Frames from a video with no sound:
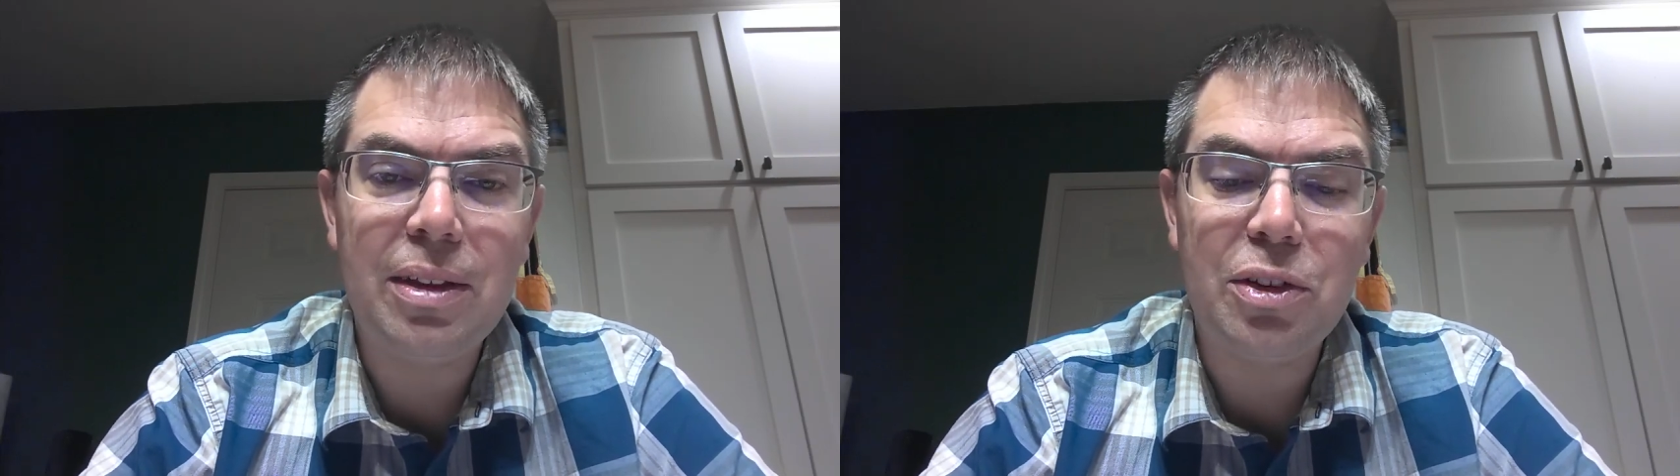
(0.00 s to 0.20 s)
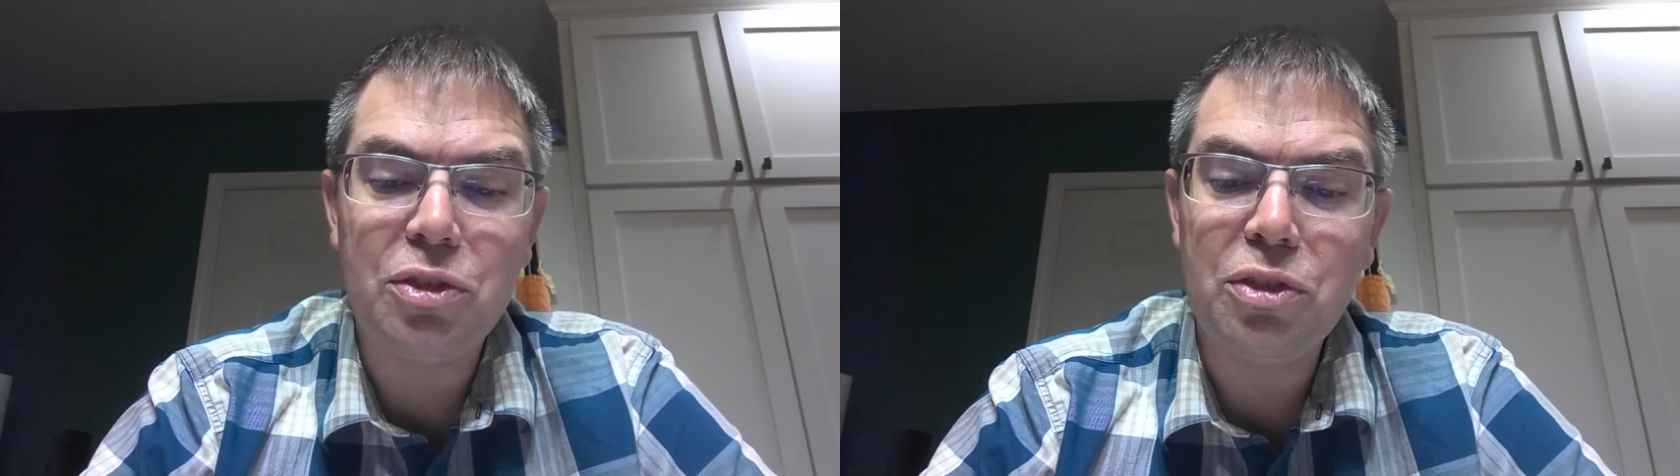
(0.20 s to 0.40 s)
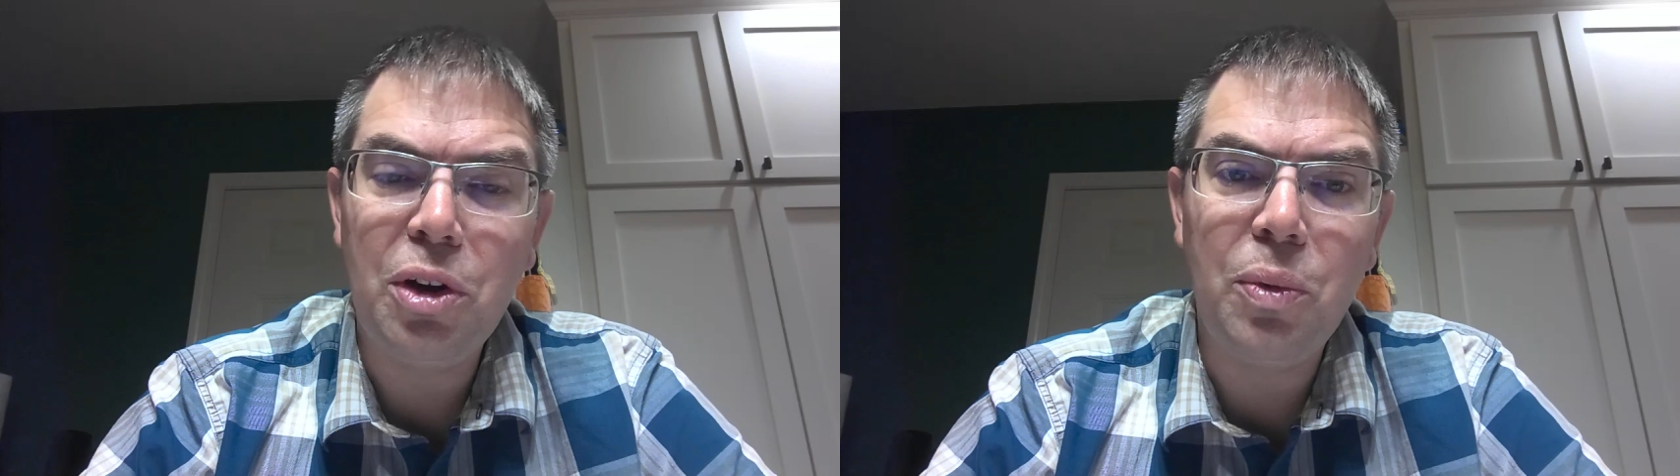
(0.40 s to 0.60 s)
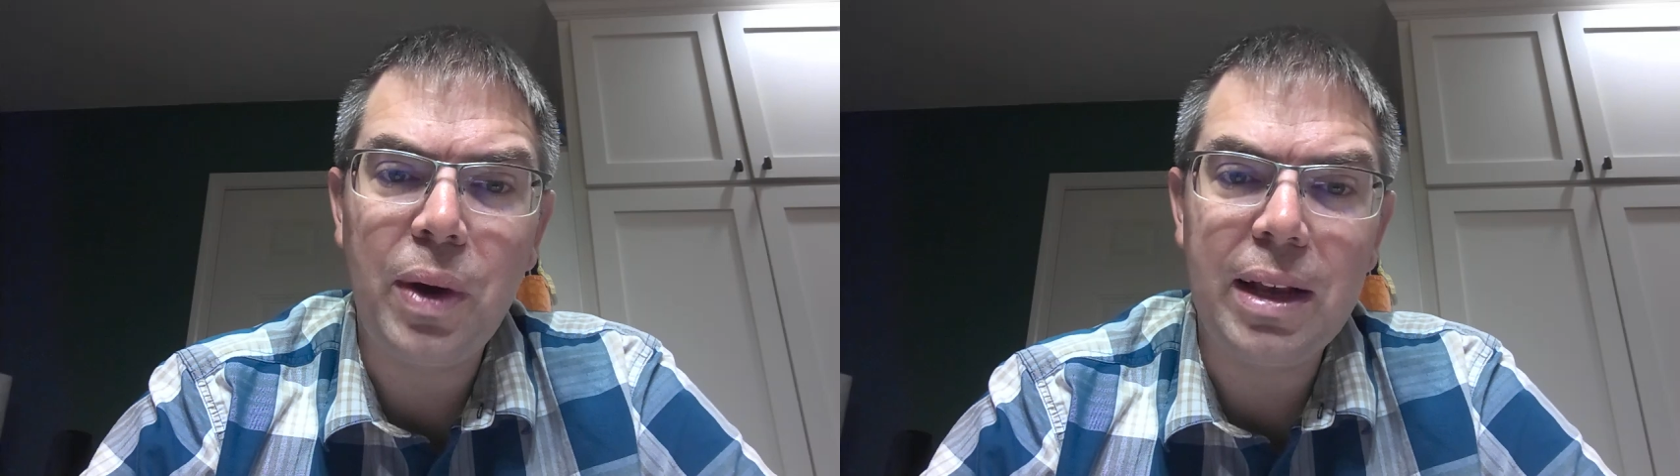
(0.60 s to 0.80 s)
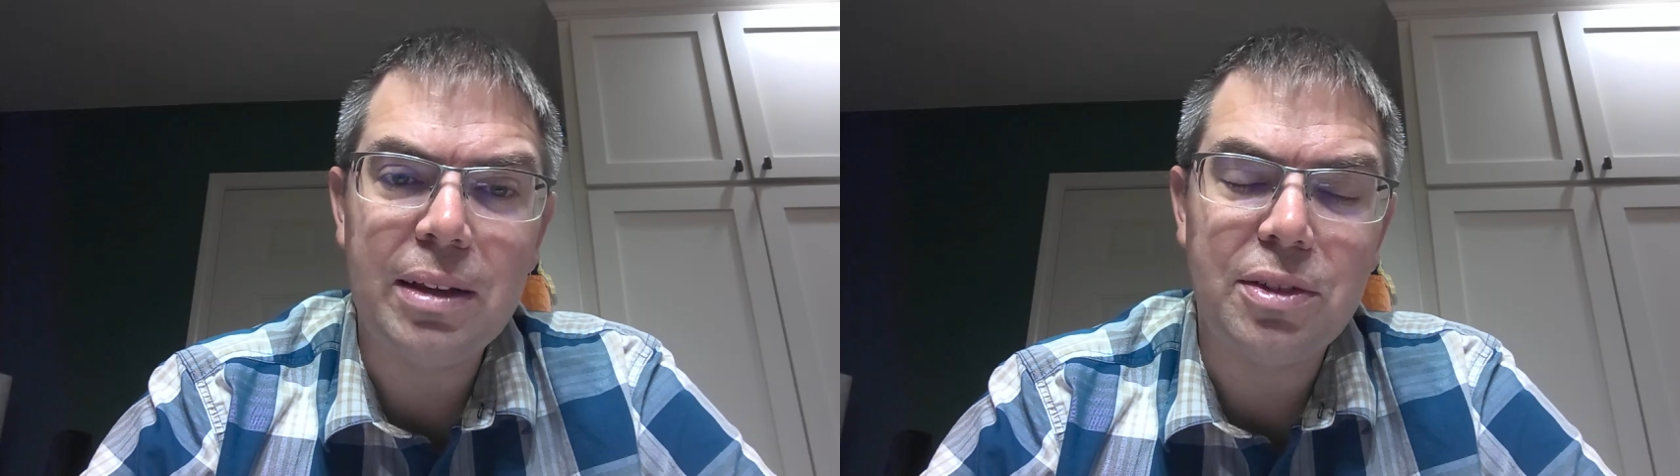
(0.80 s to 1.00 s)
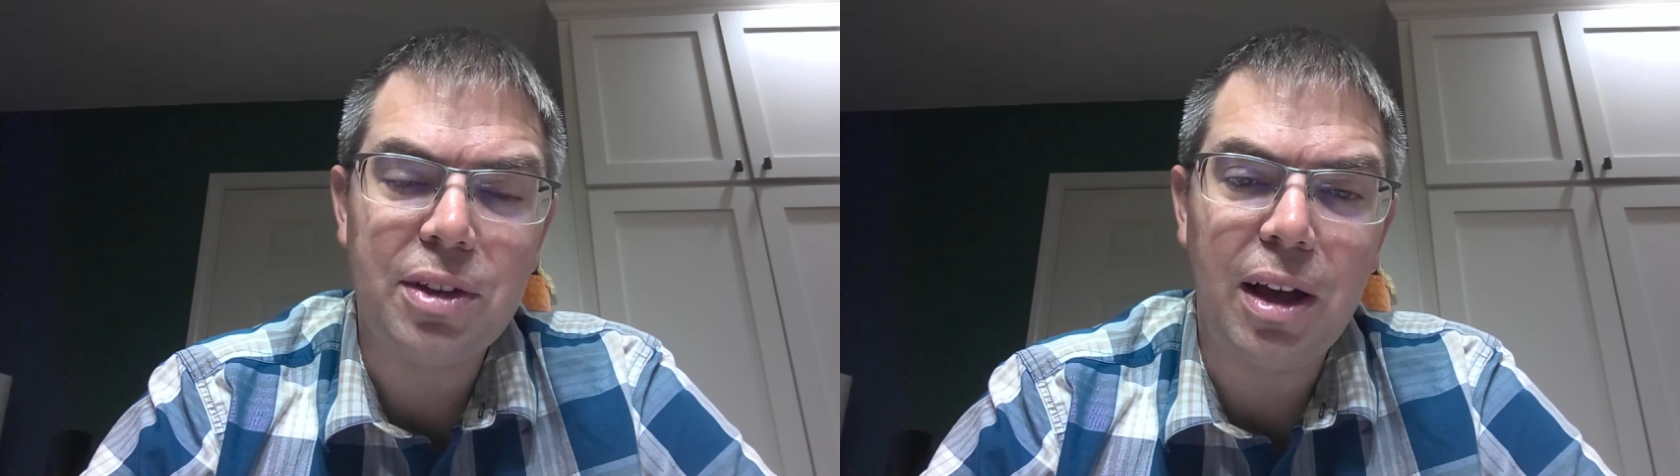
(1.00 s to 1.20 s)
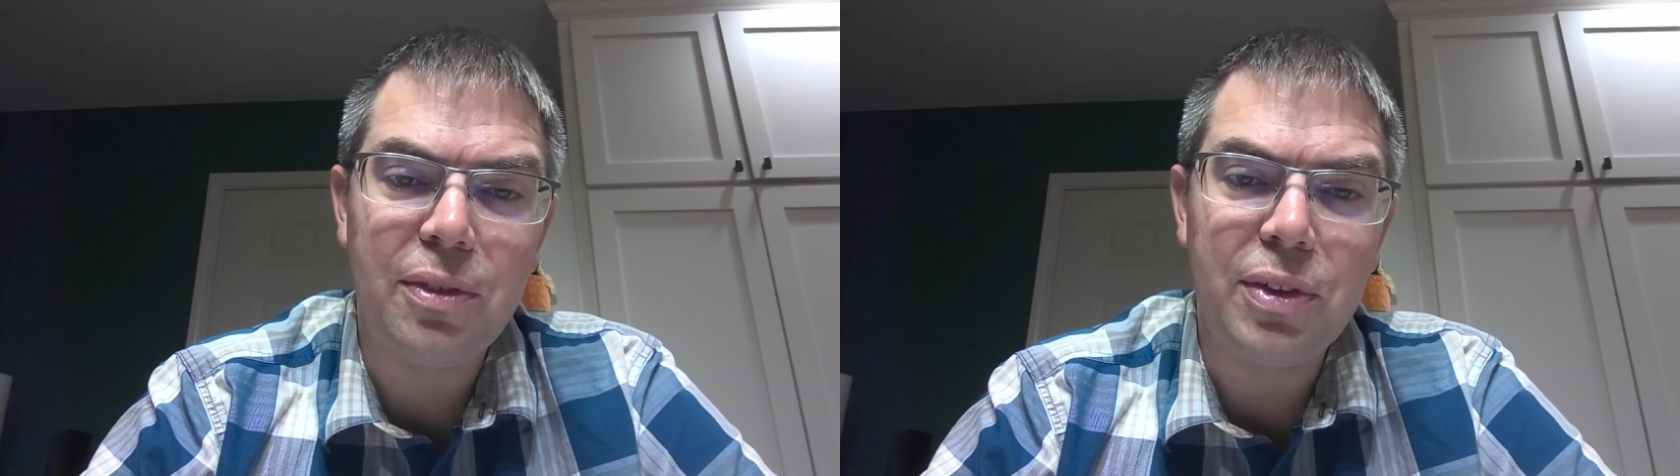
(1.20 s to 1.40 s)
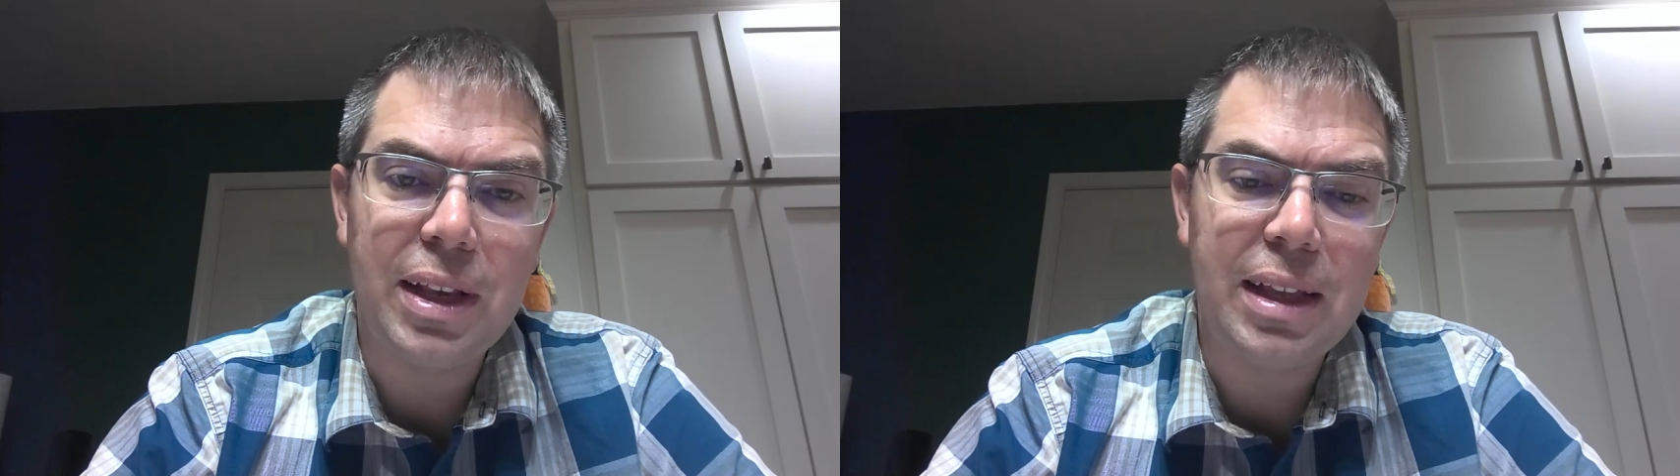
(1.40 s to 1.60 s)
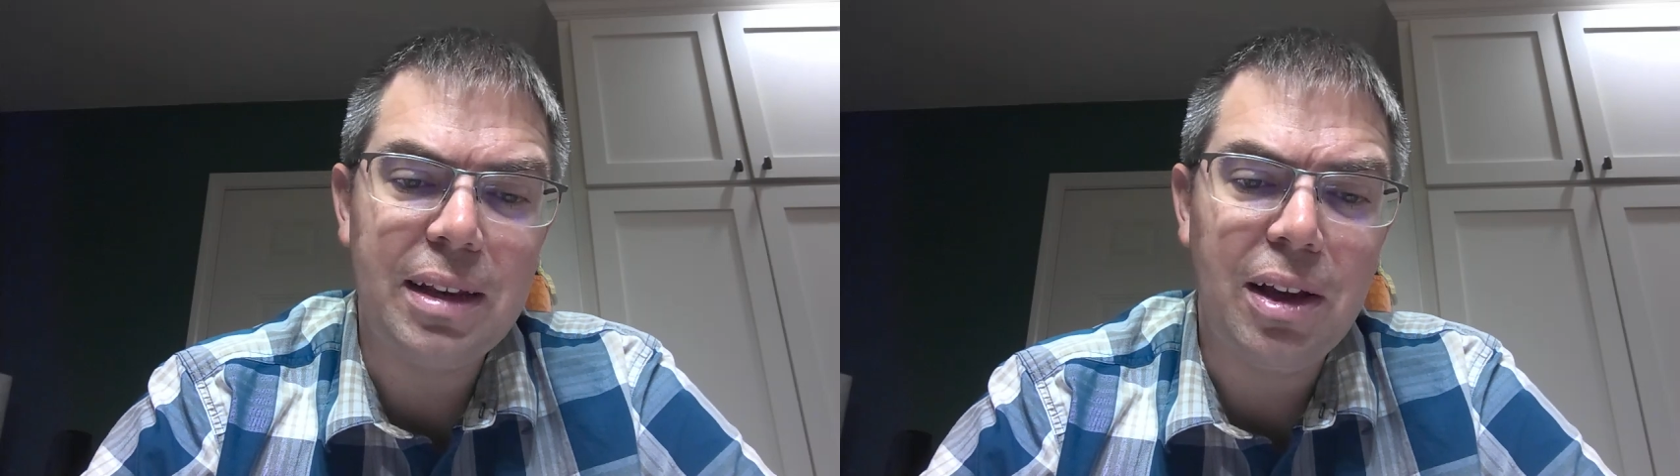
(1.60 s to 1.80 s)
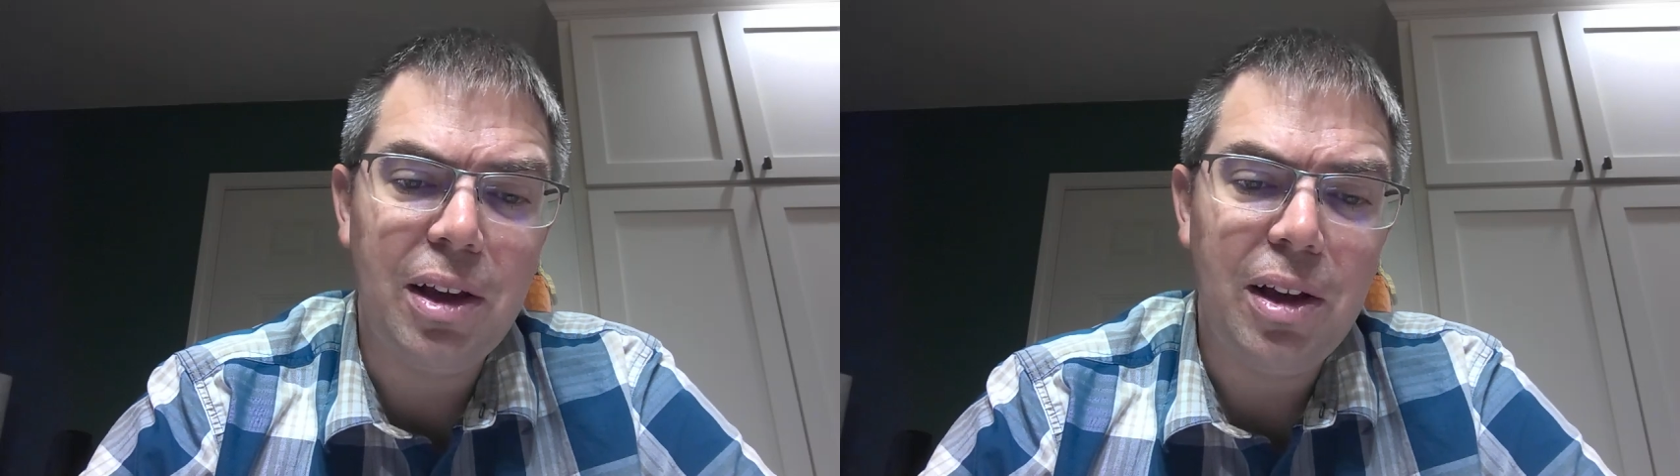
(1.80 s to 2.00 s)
There's no way to soften it.